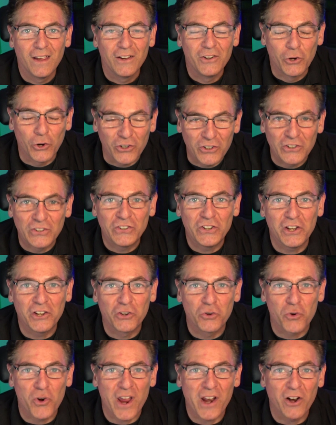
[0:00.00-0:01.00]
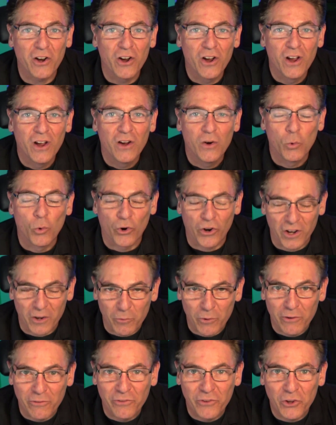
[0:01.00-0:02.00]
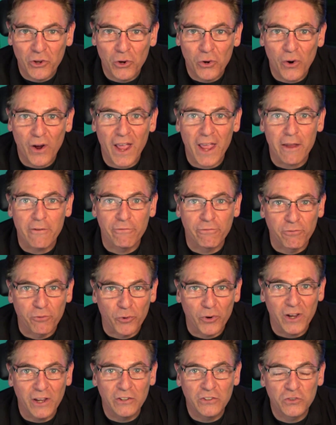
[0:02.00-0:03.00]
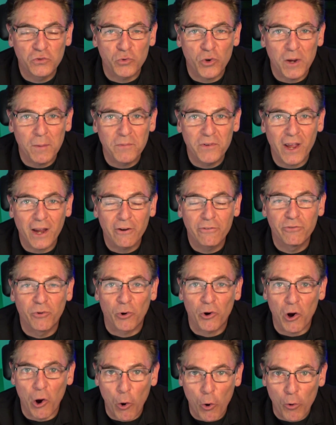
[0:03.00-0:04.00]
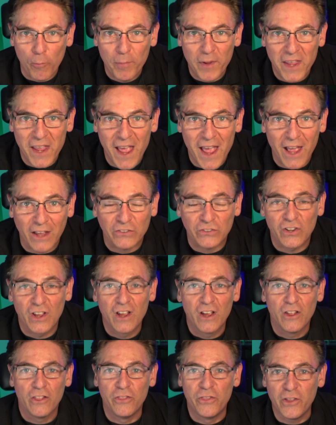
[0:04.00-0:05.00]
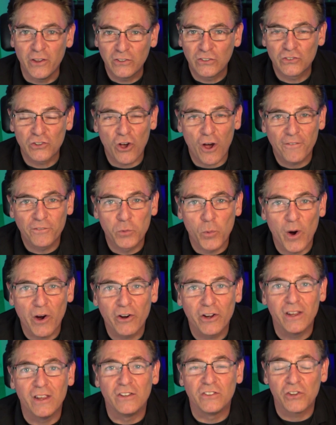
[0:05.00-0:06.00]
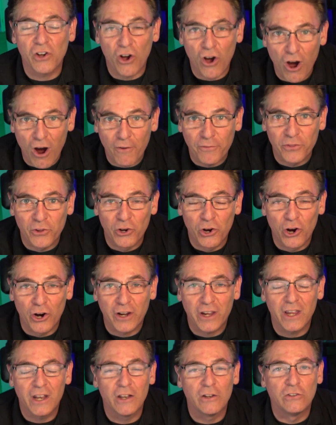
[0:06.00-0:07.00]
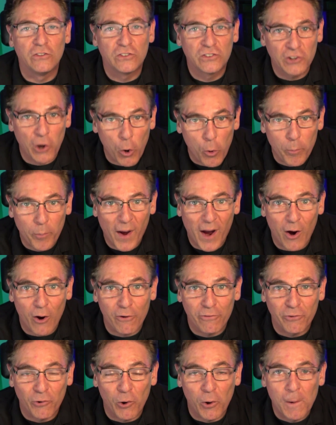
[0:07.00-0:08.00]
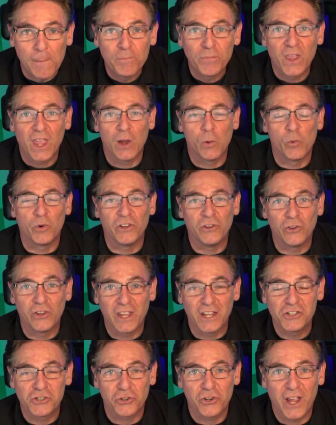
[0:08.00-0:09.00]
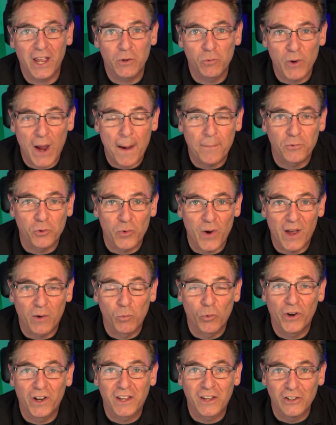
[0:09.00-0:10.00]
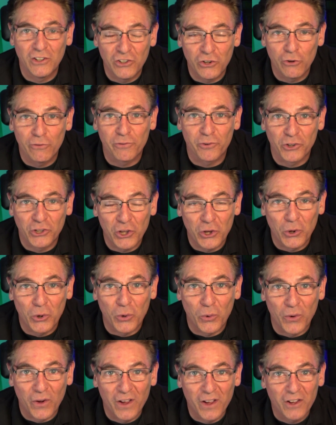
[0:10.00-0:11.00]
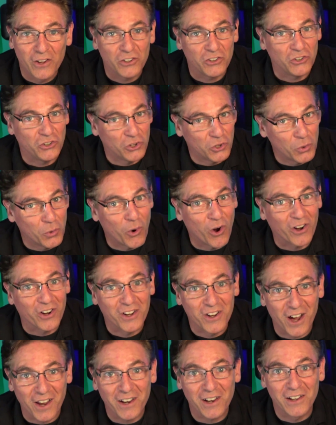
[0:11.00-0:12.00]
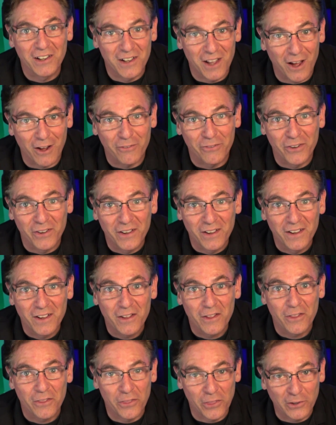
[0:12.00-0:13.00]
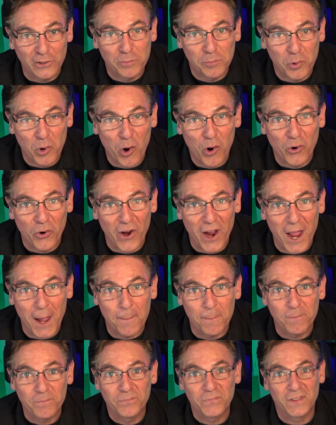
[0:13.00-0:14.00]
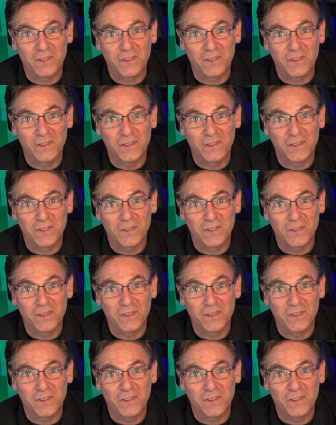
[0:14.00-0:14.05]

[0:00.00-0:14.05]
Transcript: Good to see you, creator. We're going to review a free Stream Deck for OBS. This software is off the hook. It is so powerful. And when you get your head wrapped around what it can do for you, you are going to love this program.